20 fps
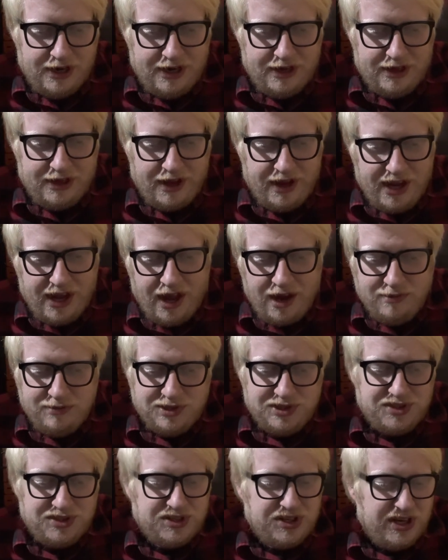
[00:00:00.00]
Like, I
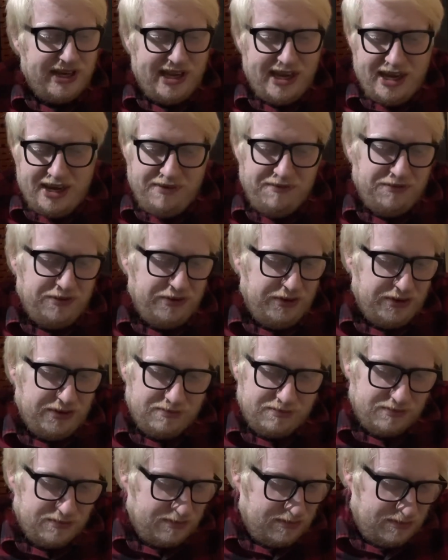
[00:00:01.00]
was even
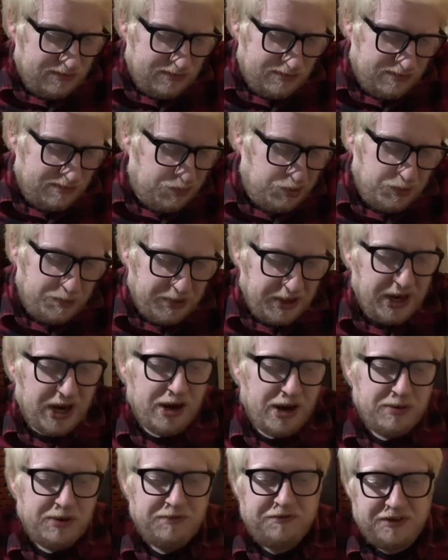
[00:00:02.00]
preparing